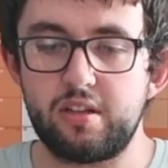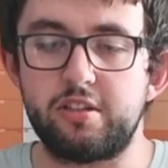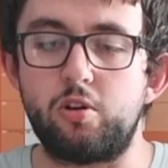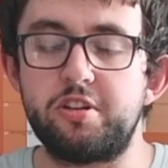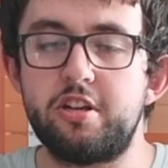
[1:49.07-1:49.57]

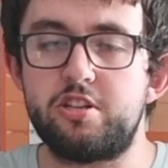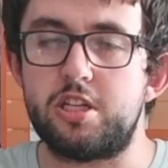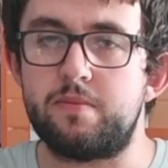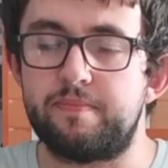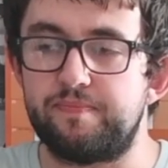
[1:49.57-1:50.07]
your
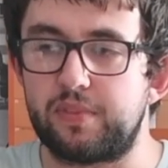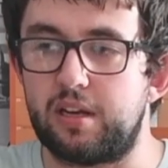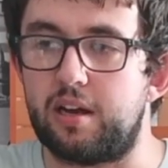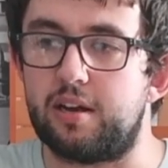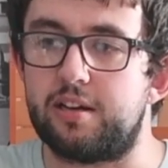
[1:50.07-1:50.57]
YouTube
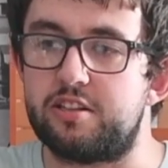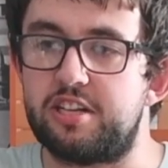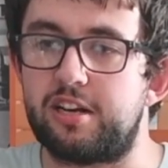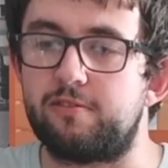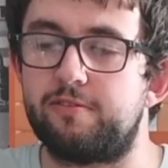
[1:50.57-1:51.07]
uh,
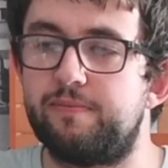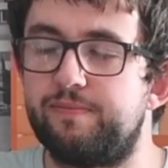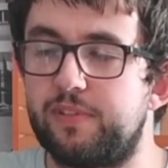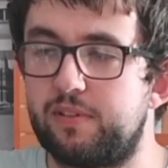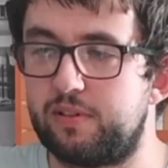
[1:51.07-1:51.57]
channel
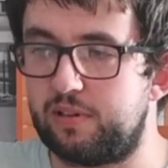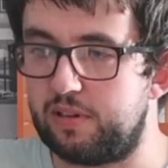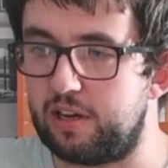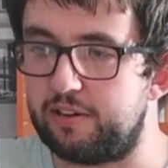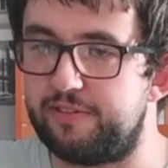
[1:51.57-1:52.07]

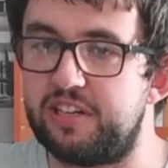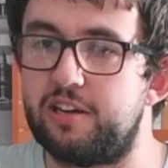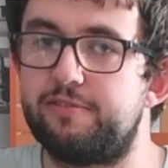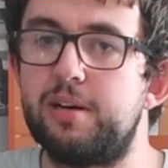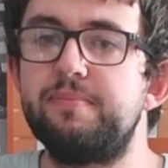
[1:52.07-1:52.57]
uh,
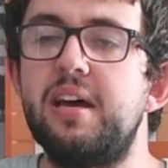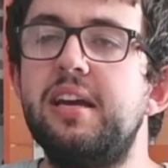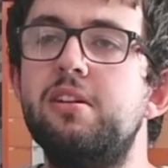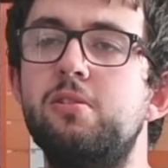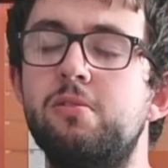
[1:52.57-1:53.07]
video
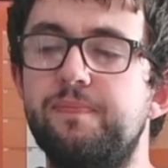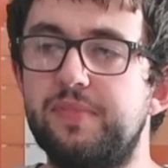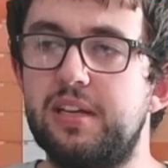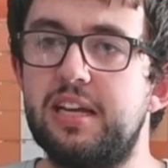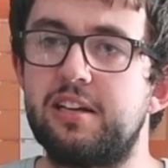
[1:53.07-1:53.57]
thumbnail
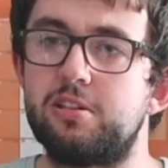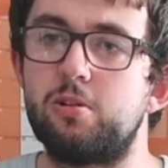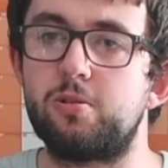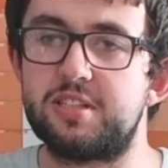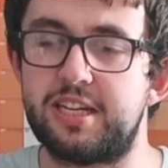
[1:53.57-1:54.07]
then of
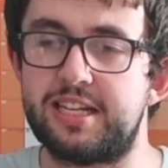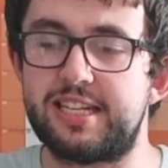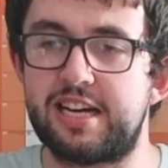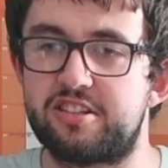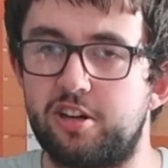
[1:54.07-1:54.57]
course it is
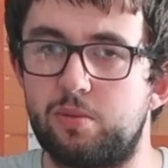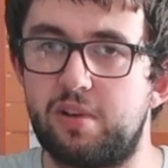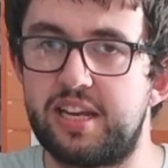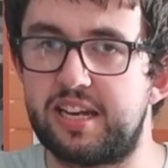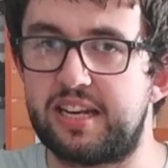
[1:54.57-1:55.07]
that time
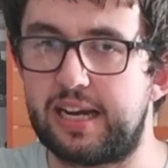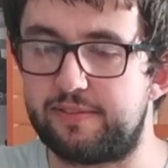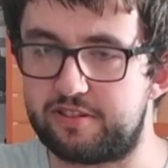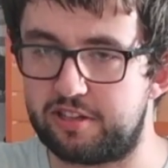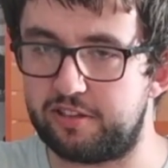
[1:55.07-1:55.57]
where you then
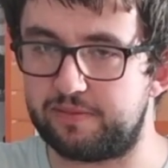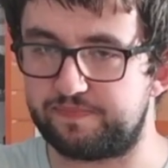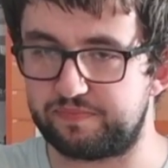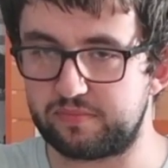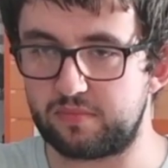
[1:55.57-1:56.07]
have to
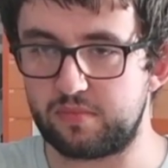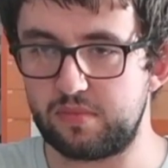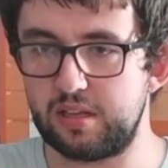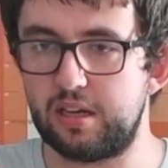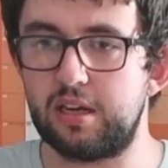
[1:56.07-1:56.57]

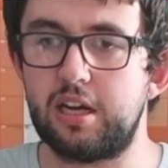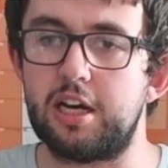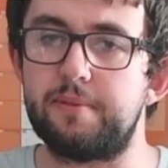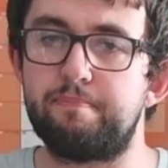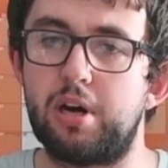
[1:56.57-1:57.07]

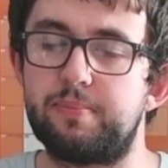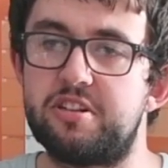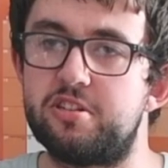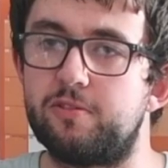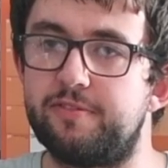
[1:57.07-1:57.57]
um,
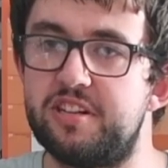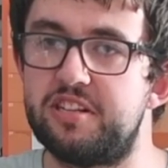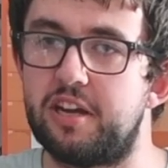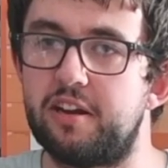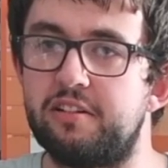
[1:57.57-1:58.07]
publish your
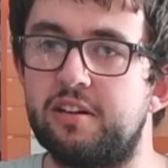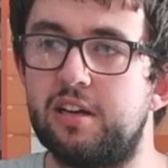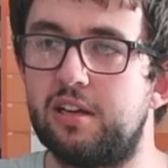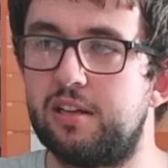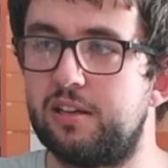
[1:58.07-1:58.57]
video
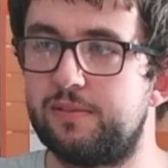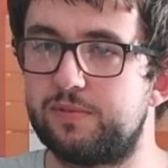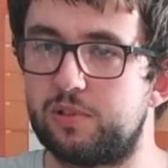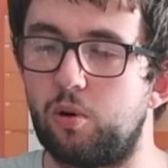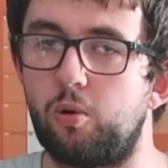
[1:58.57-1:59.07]

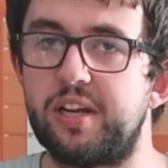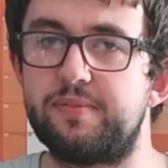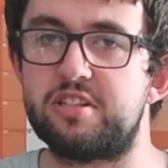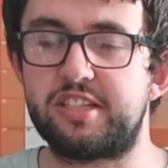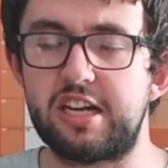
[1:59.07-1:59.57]
or
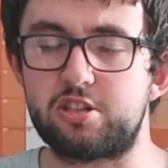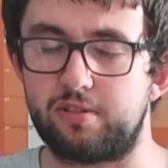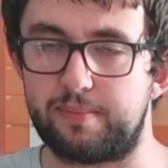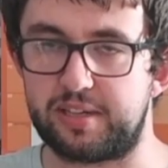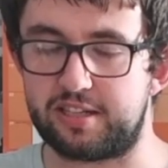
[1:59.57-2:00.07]
even
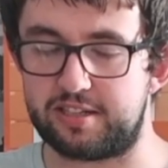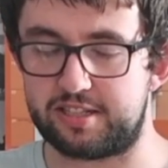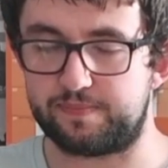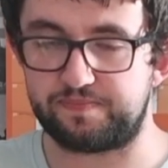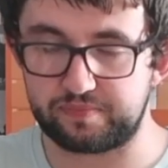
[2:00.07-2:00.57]
schedule it
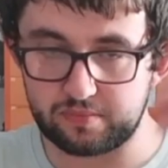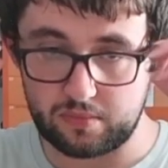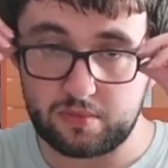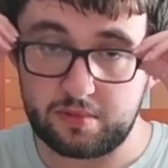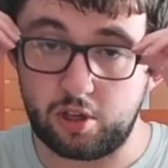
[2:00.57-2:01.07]
because
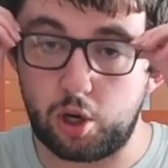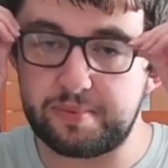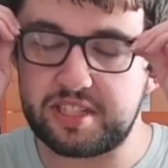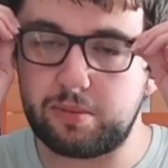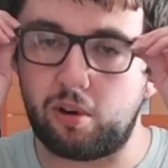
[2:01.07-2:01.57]

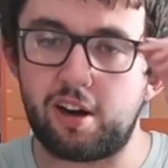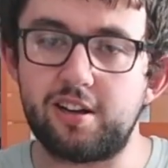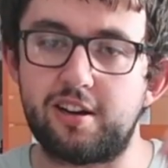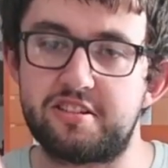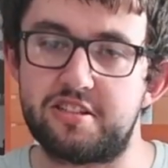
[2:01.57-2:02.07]
obviously what I
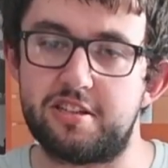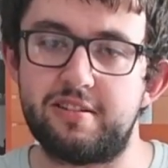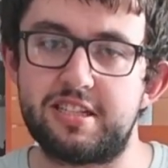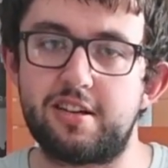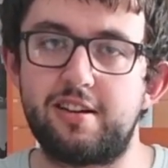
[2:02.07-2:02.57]
like to do
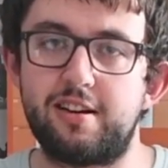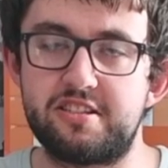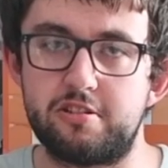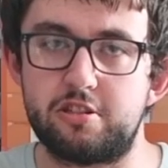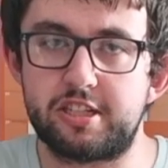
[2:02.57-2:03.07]
is I
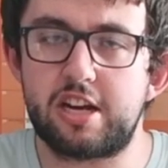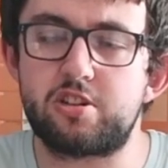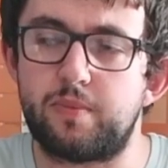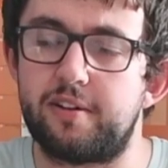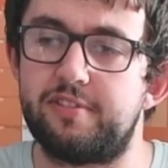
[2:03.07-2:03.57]
to
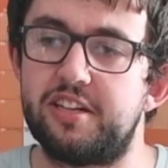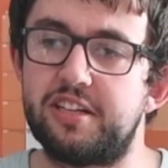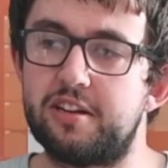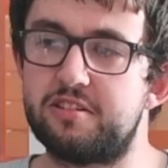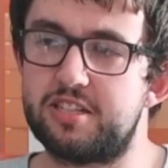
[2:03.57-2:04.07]
schedule my
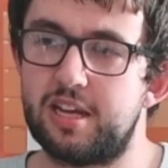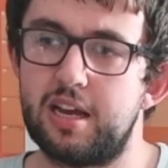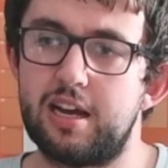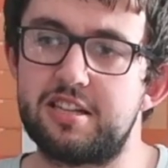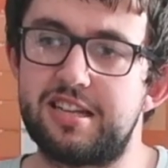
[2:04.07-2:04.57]
videos
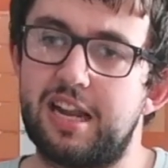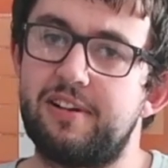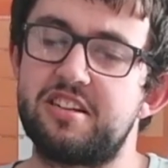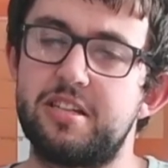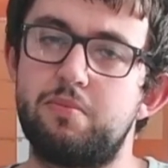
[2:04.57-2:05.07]
uh, so
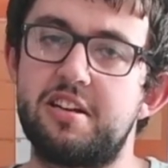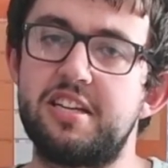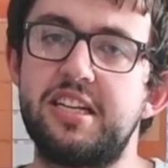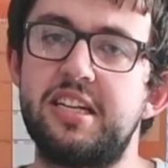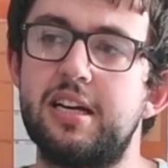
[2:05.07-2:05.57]
they're actually
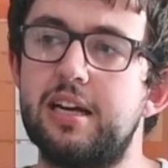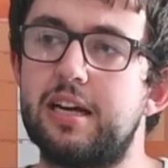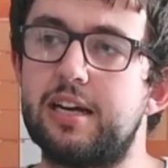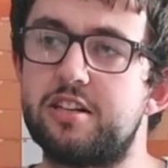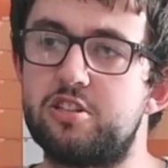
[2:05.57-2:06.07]
ready
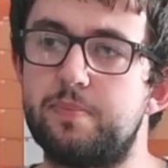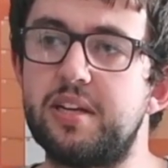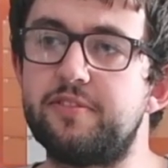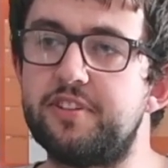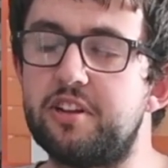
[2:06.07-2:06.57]
uh, to
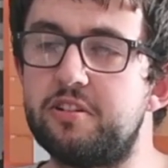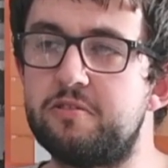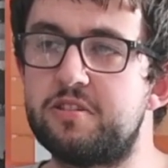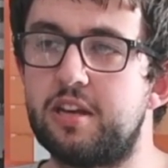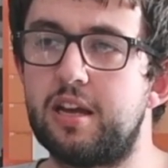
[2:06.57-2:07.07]
be
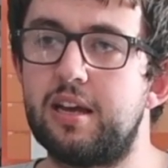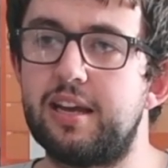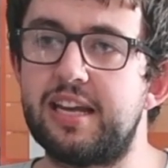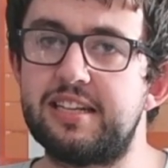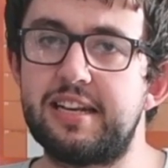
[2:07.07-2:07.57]
viewed
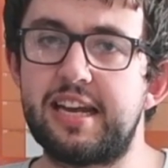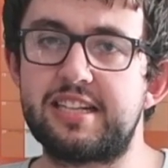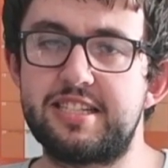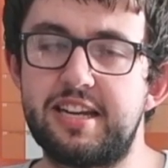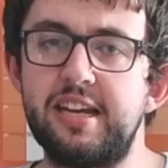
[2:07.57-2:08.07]
in the
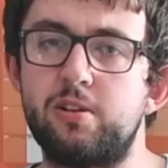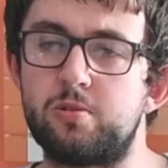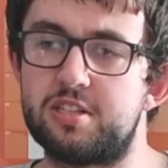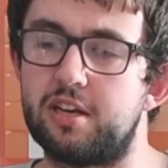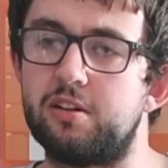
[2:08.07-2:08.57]
next day
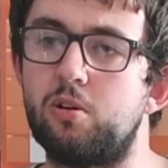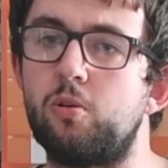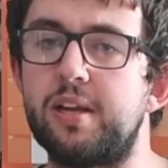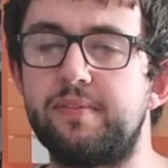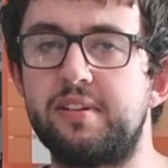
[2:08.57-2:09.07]
or so
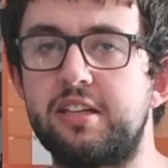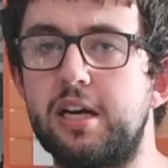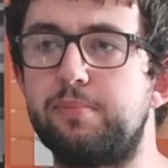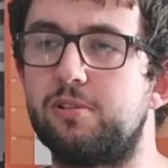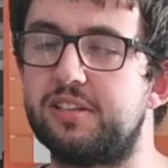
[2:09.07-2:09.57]
or even a
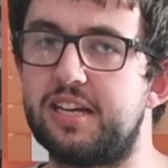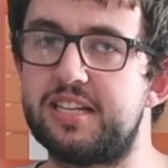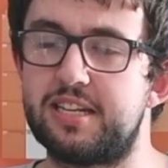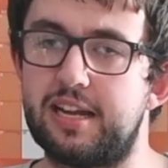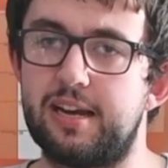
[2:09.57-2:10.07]
couple of
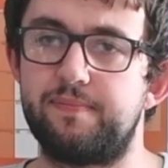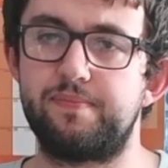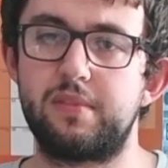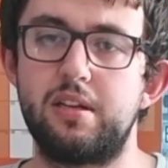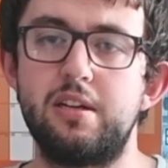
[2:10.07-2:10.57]
days and that.
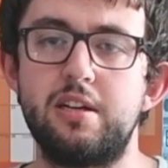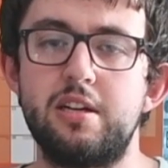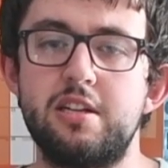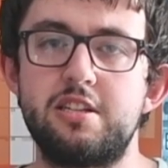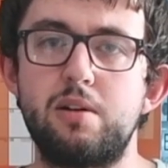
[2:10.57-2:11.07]

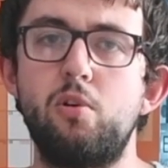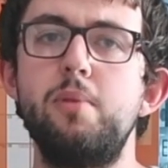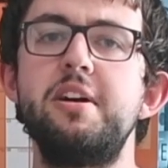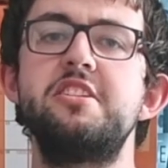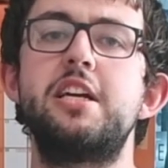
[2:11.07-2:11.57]
So what
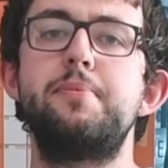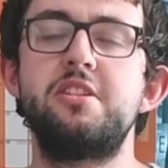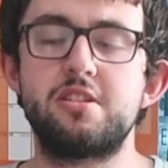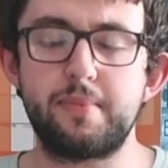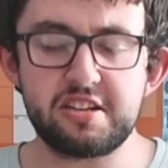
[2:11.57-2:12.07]
I'm actually going to be
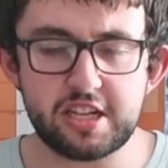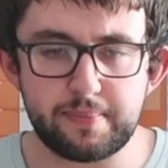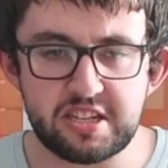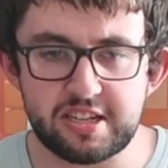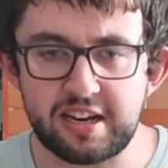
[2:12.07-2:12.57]
doing is I'm actually
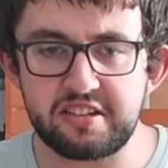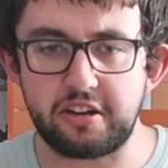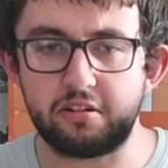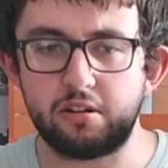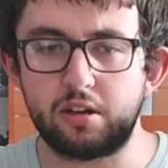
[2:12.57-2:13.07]
going to be telling you